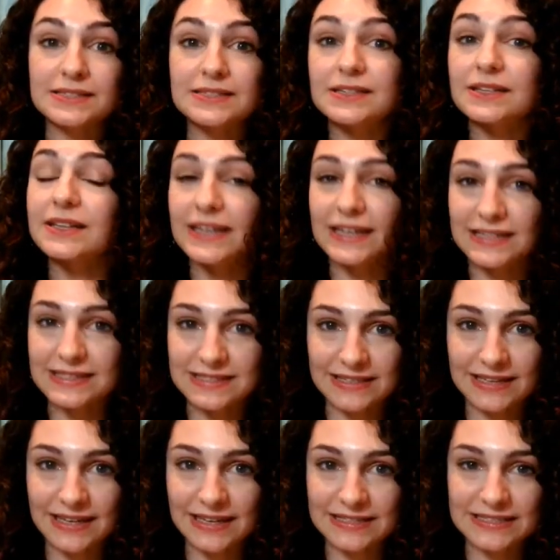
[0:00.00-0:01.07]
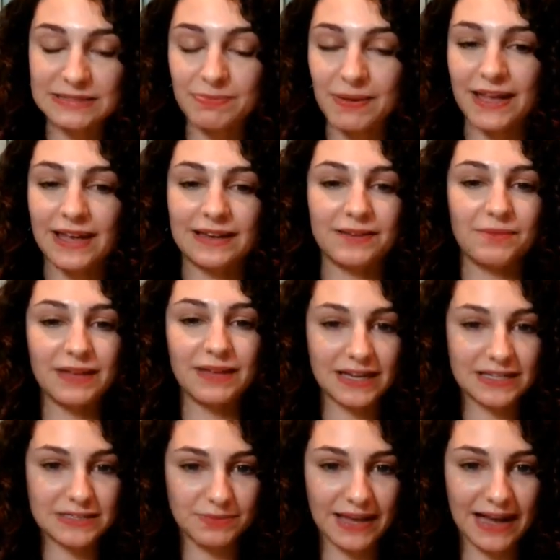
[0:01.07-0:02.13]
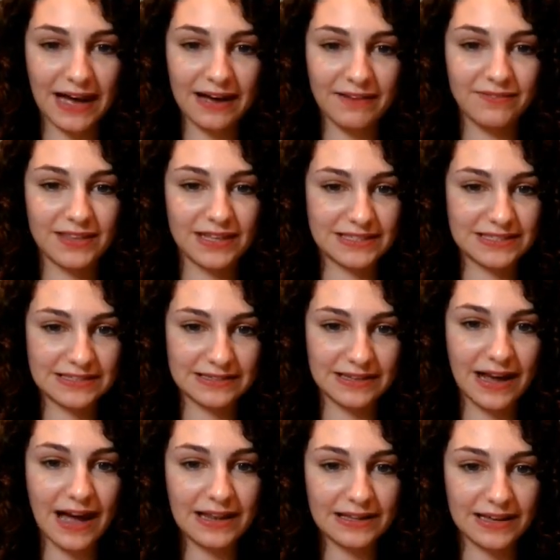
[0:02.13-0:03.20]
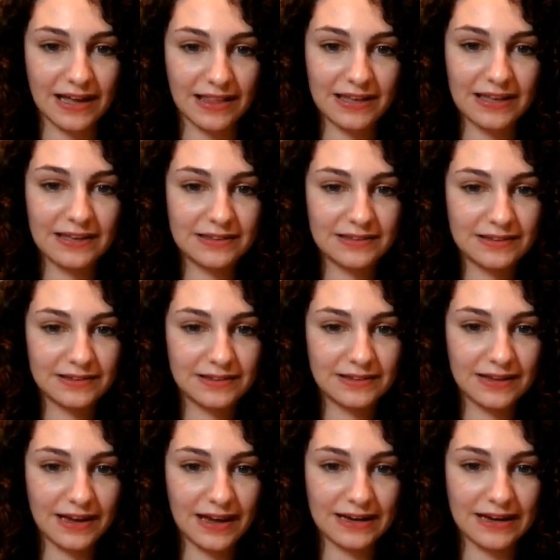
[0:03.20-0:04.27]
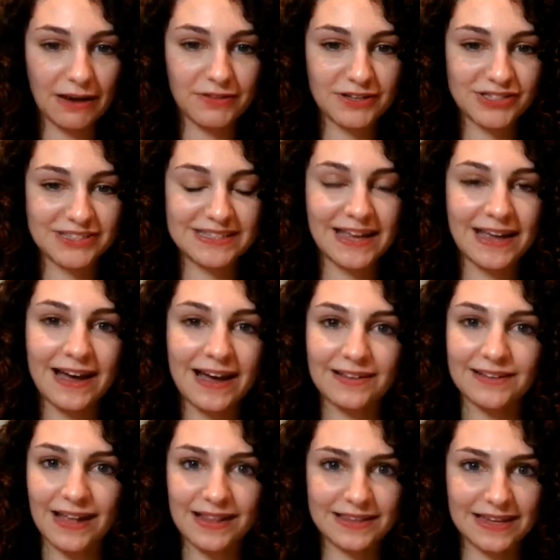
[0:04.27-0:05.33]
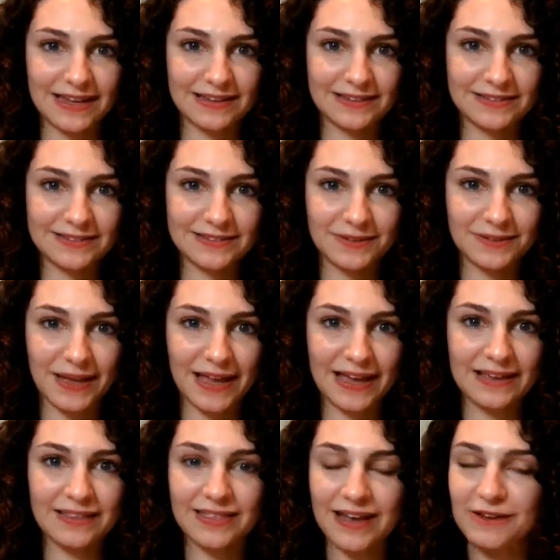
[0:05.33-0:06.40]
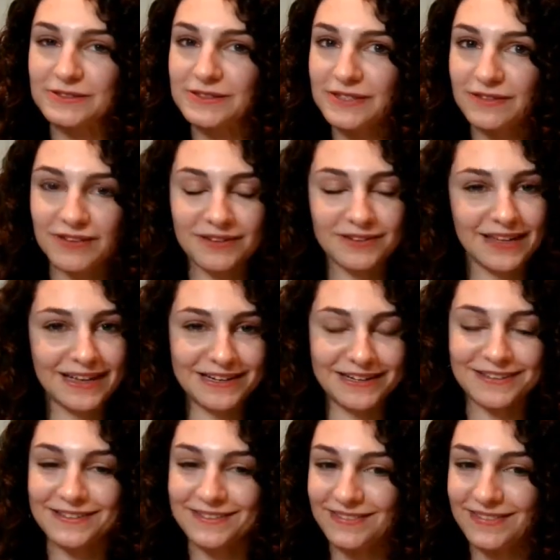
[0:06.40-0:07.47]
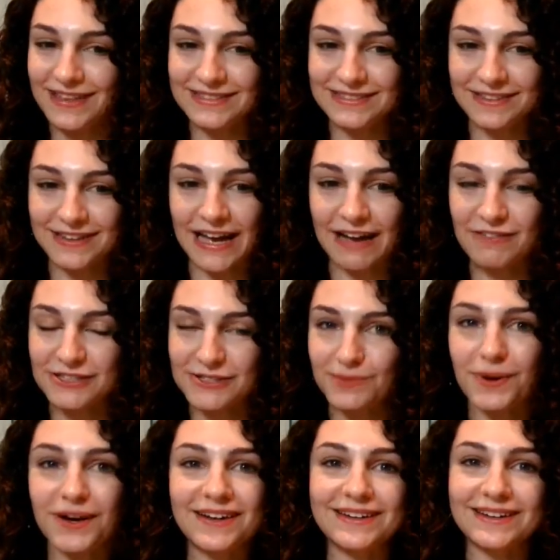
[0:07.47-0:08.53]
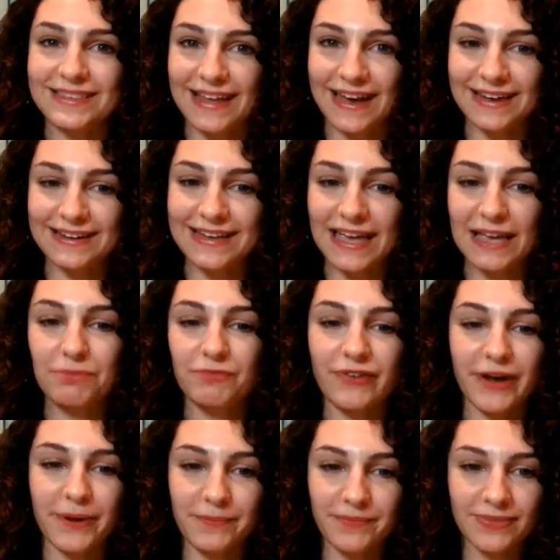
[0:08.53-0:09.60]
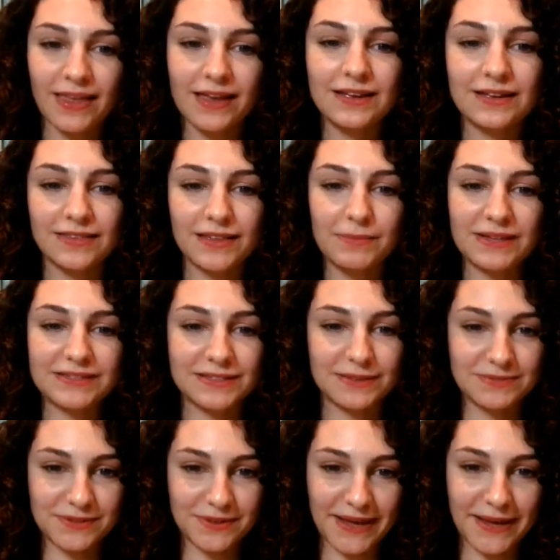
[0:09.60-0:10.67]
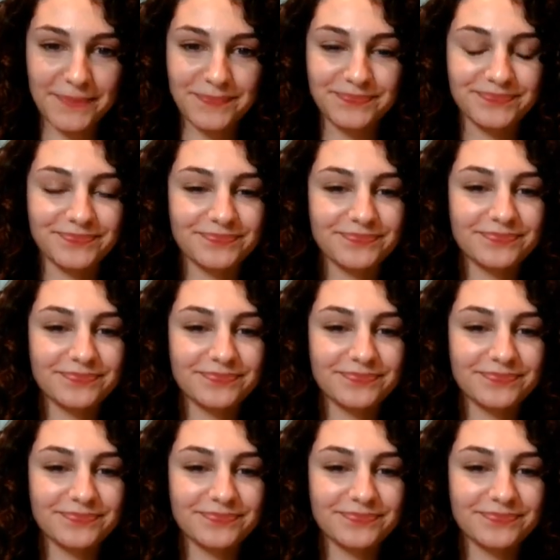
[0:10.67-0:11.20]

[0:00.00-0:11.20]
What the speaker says: still is in Spain, because we have this al-Qadi, and now they just say alcalde. Okay, thousands of years later, they still have this word that came from the Muslims. Okay,